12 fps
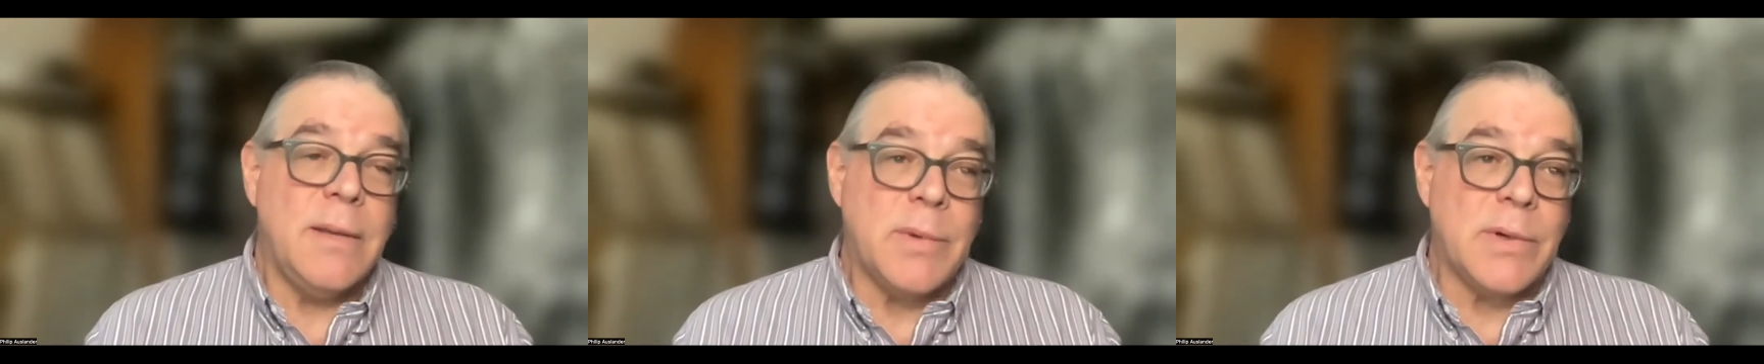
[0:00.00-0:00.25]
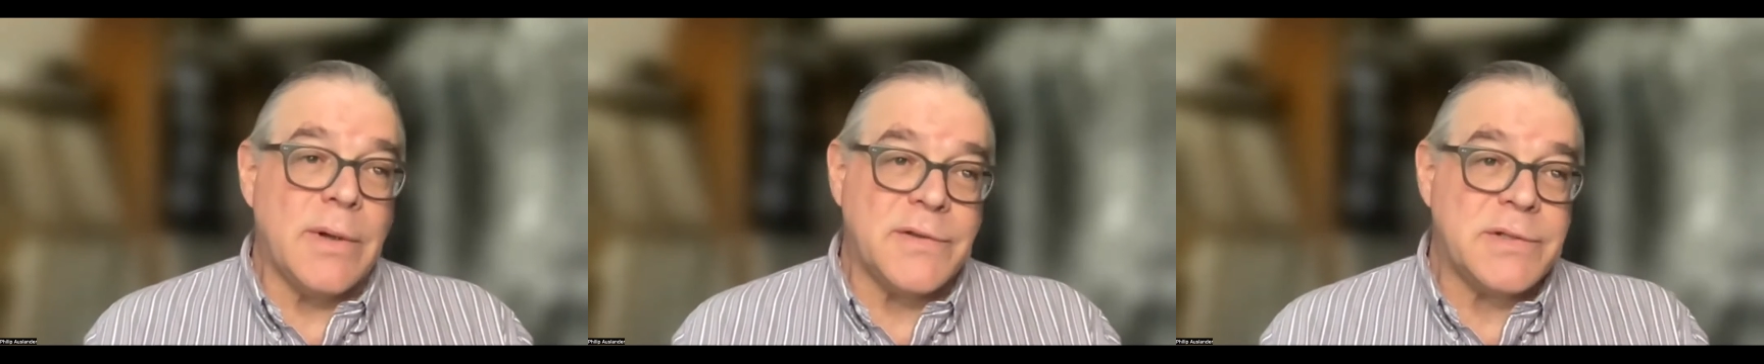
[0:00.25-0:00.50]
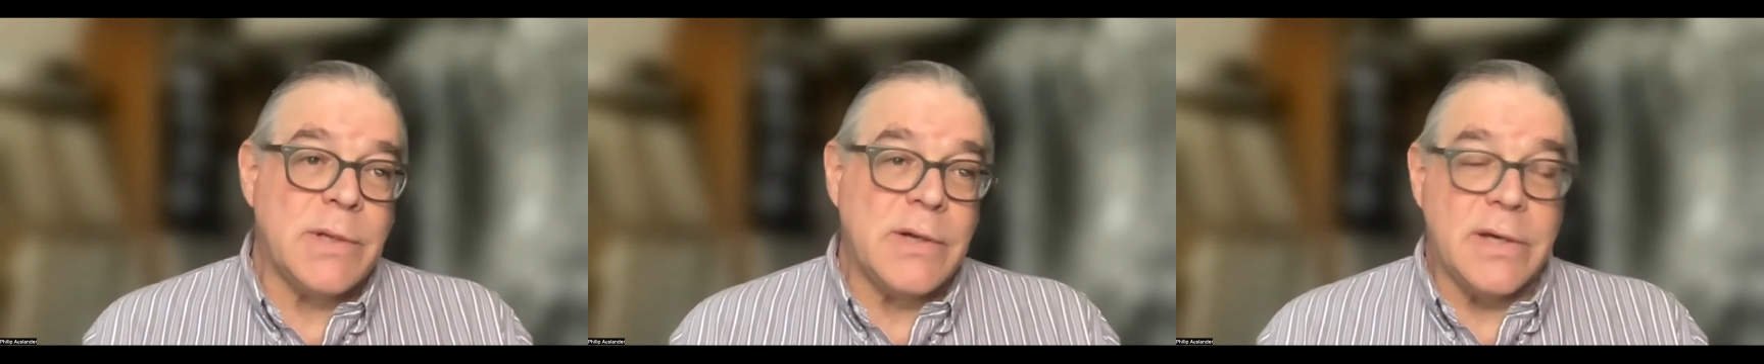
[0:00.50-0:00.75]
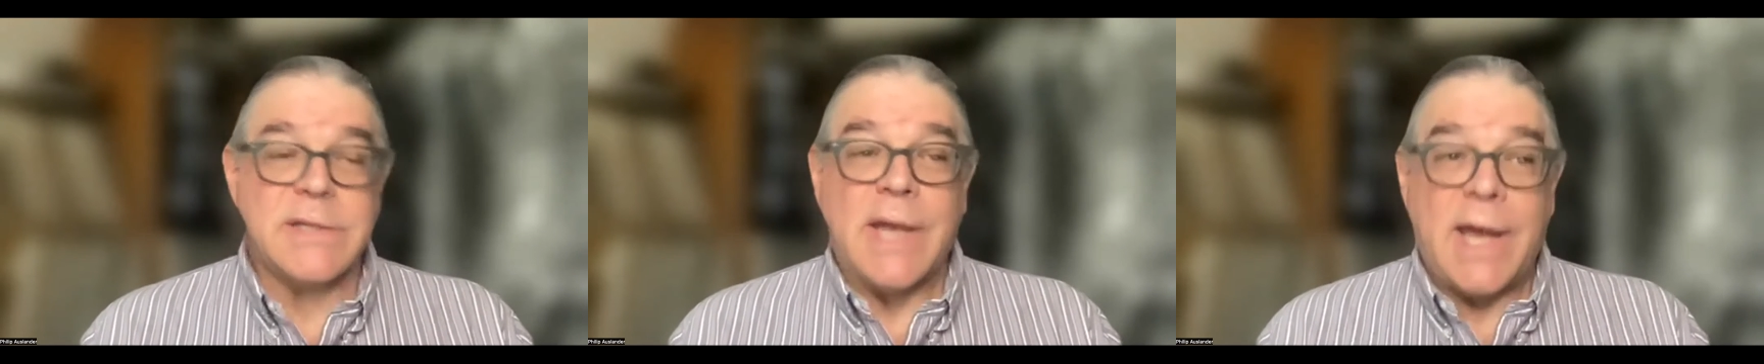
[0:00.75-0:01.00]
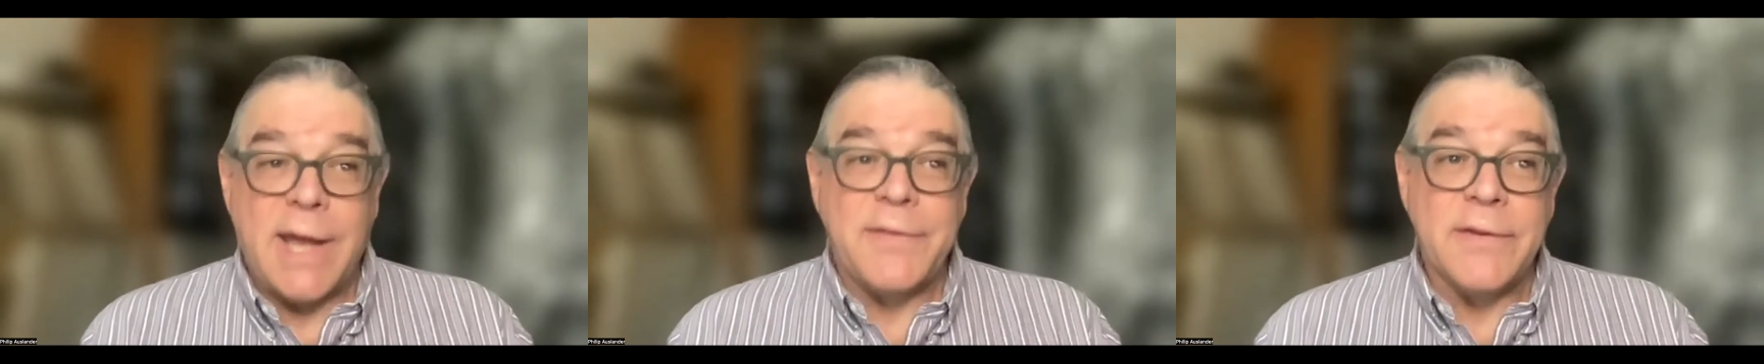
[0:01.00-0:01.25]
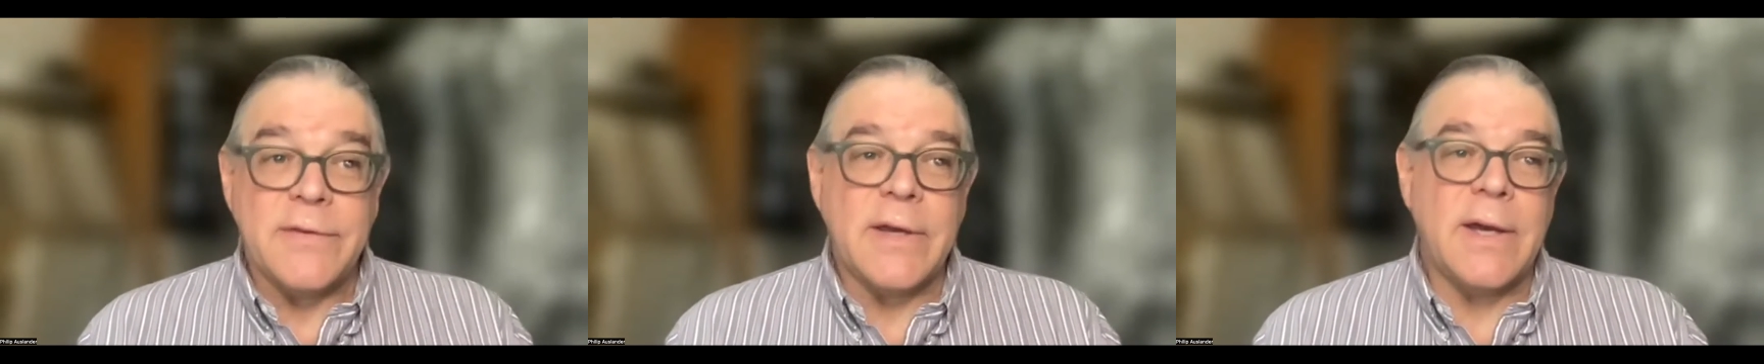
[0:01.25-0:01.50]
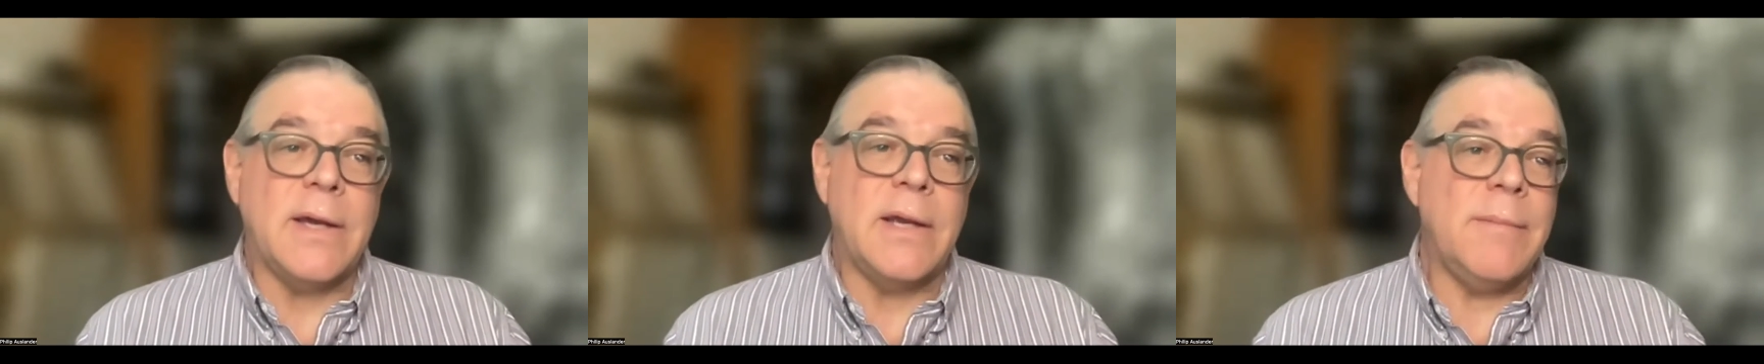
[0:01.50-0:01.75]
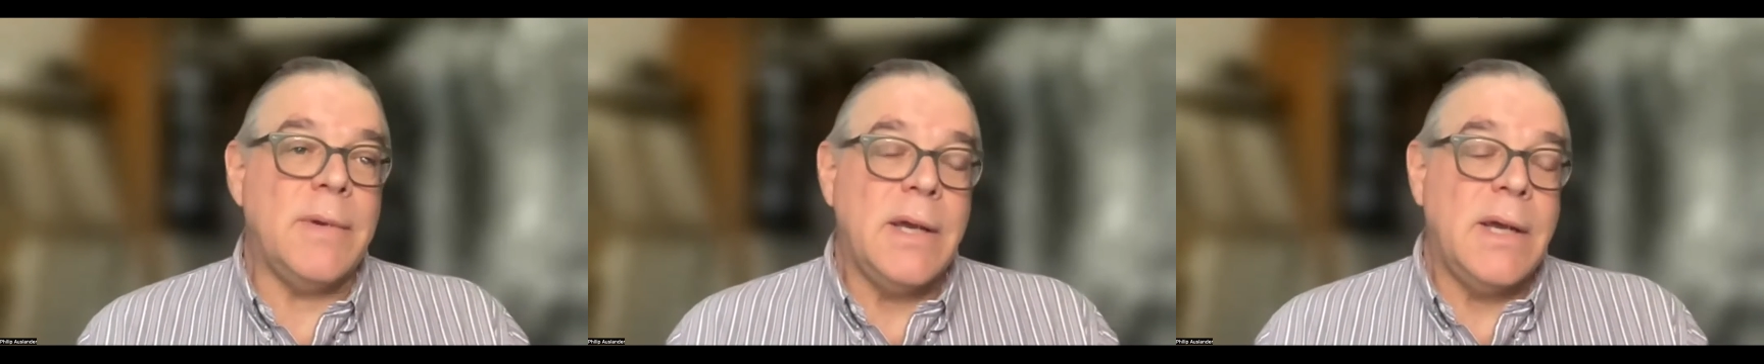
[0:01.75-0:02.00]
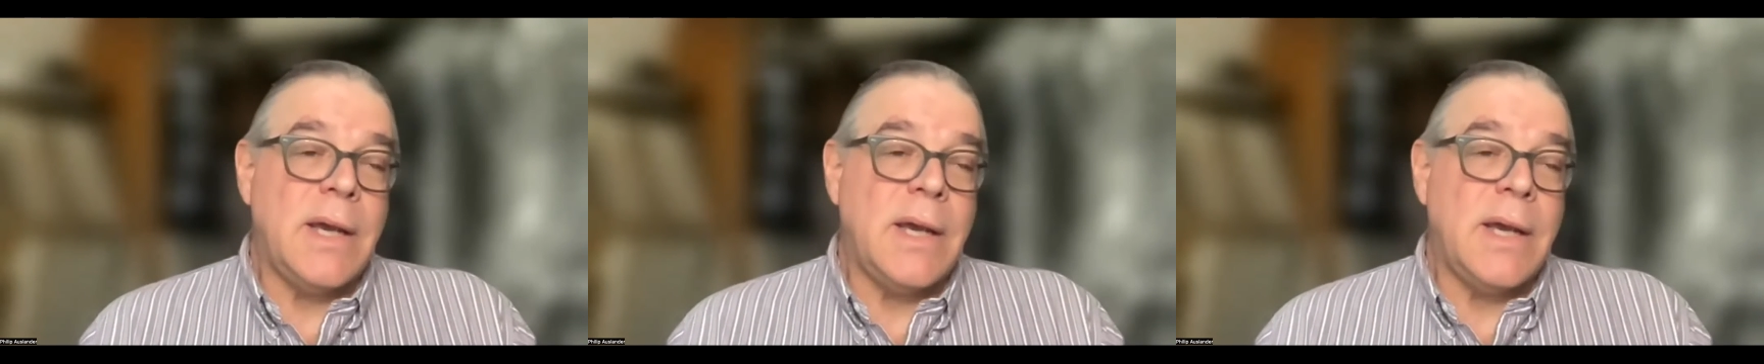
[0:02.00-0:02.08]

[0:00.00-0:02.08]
but also because at the time